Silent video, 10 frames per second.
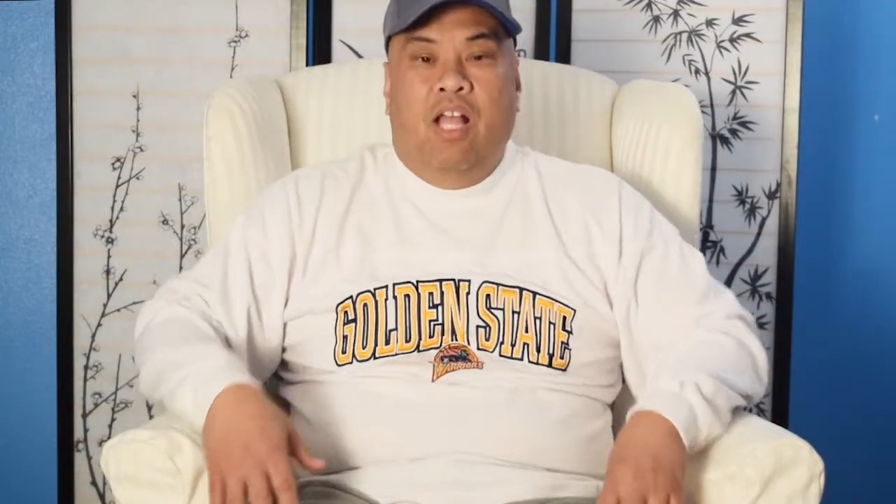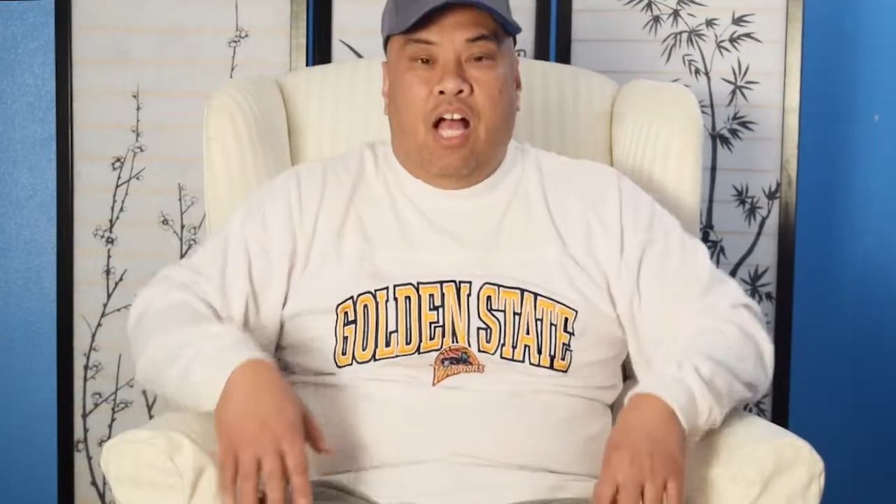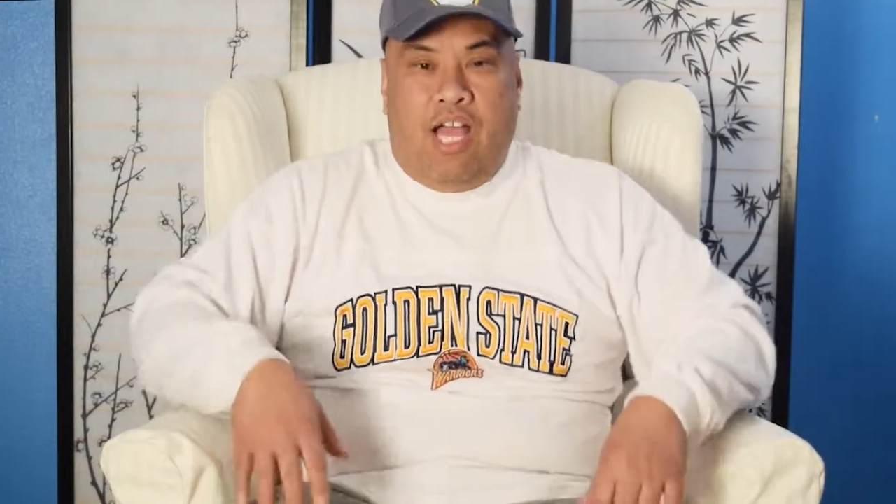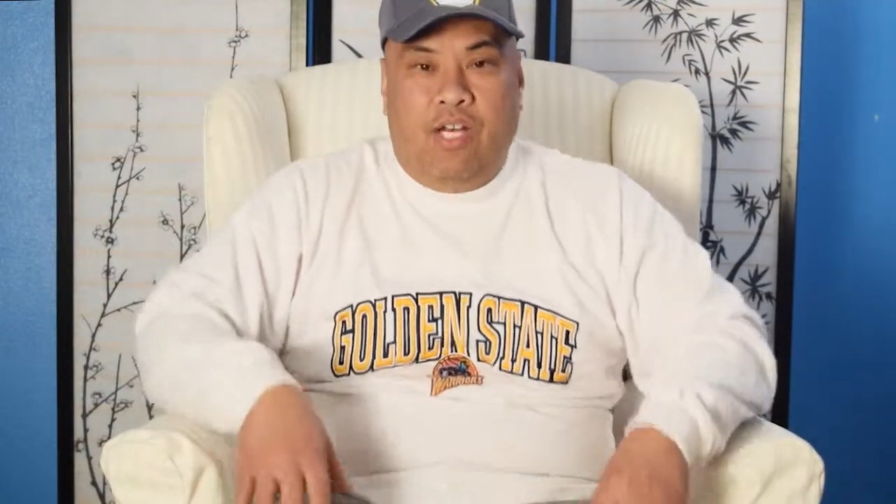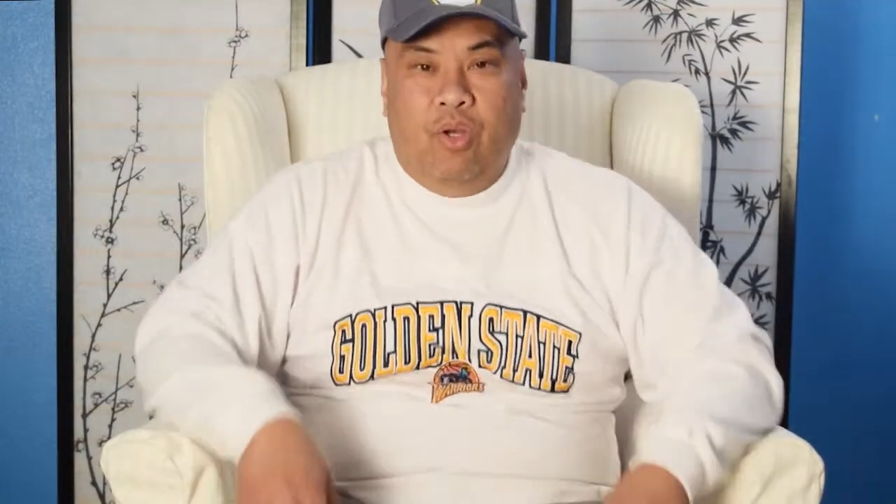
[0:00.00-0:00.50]

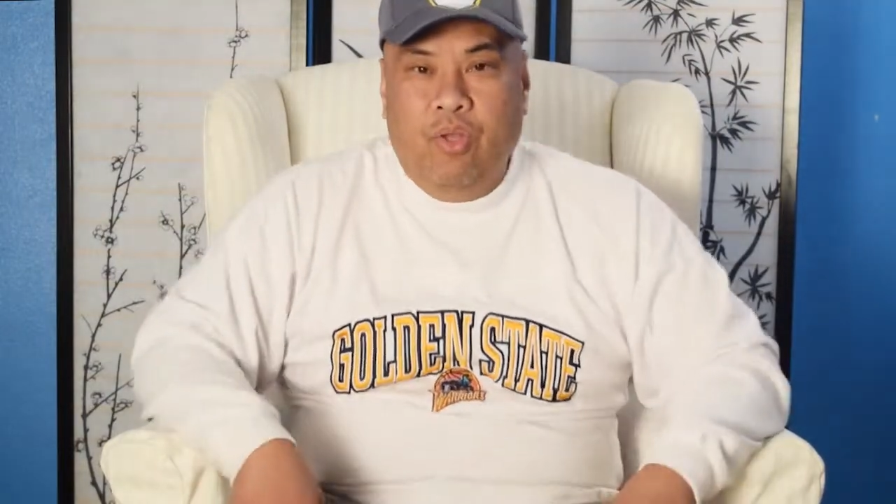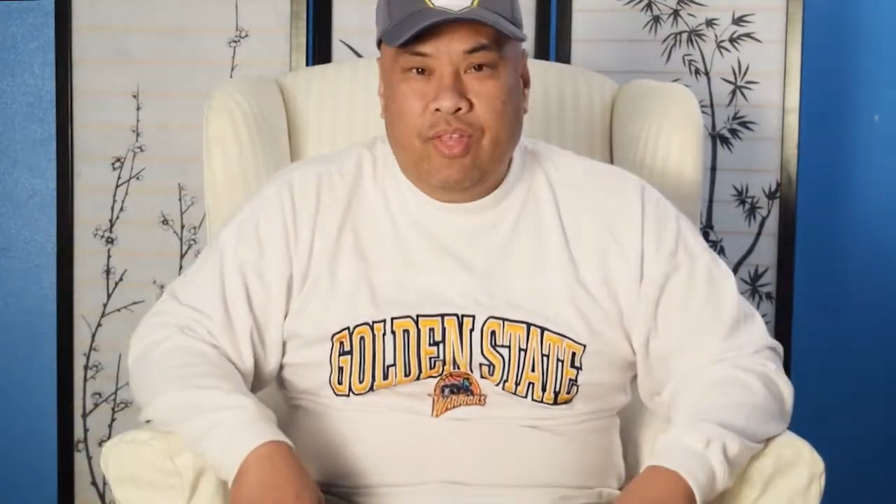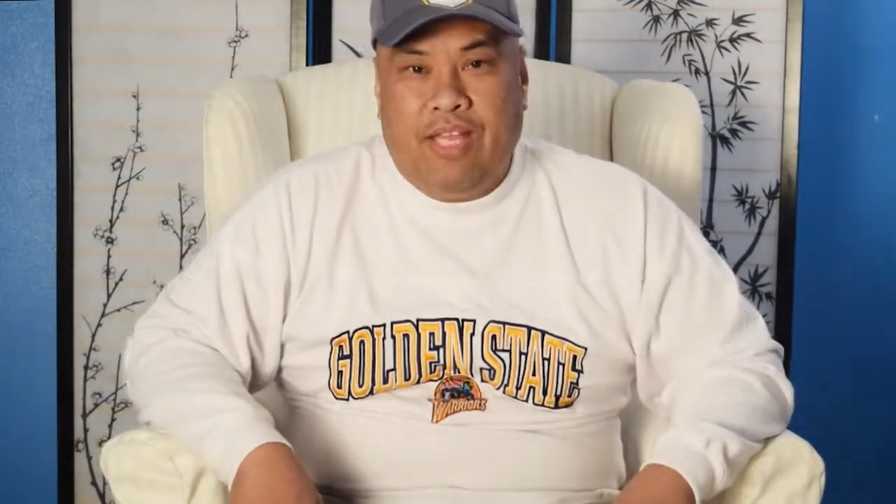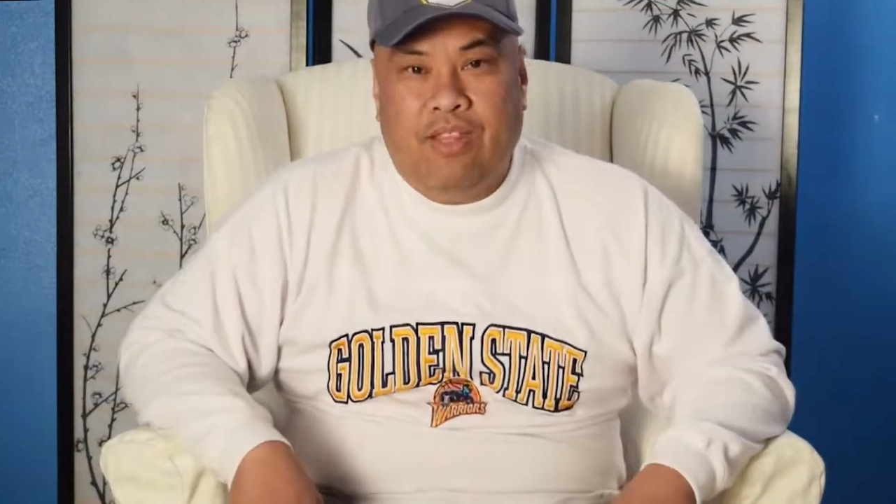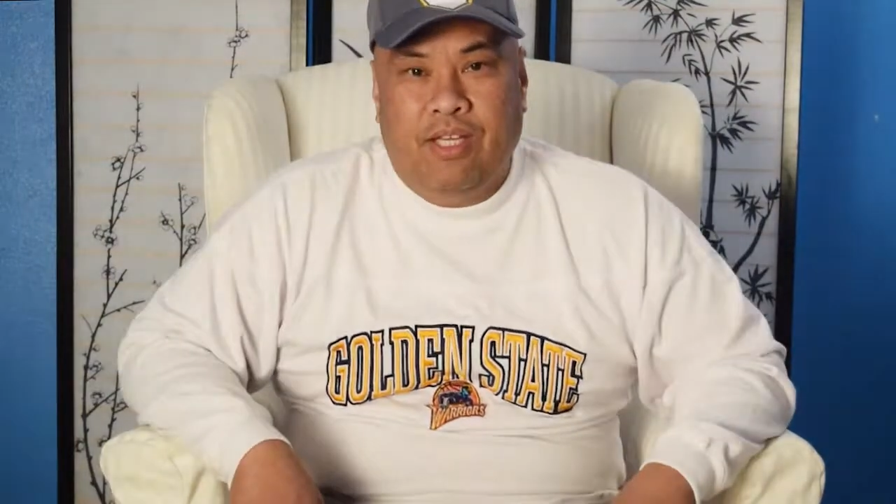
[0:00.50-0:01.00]
I know
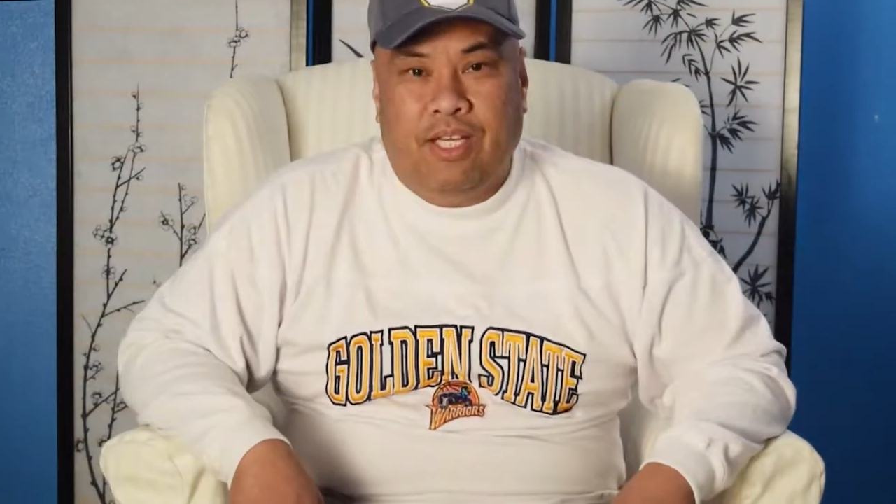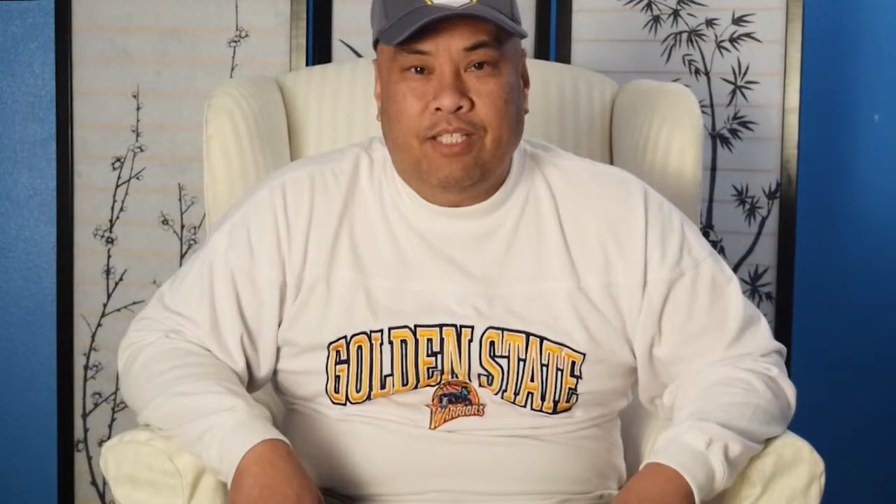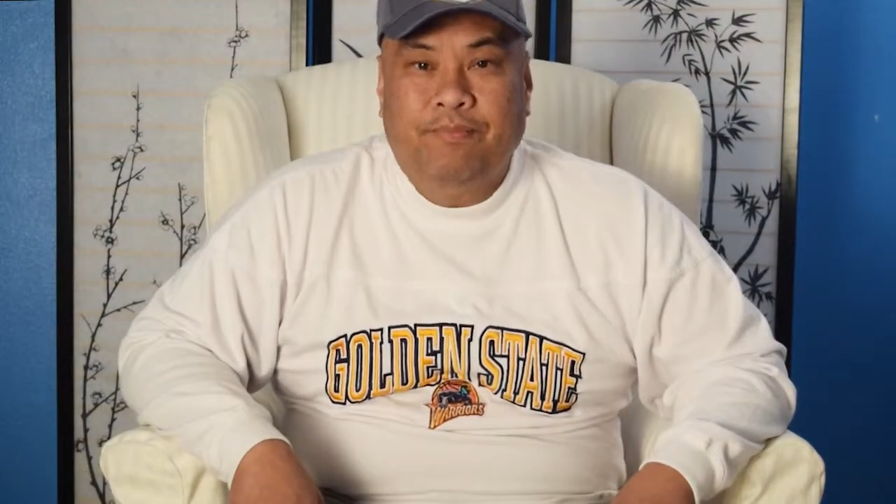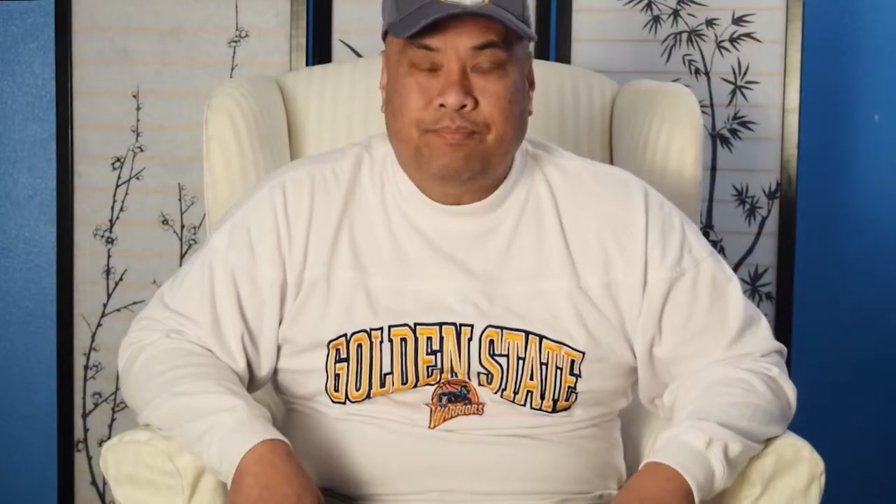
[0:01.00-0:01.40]
that the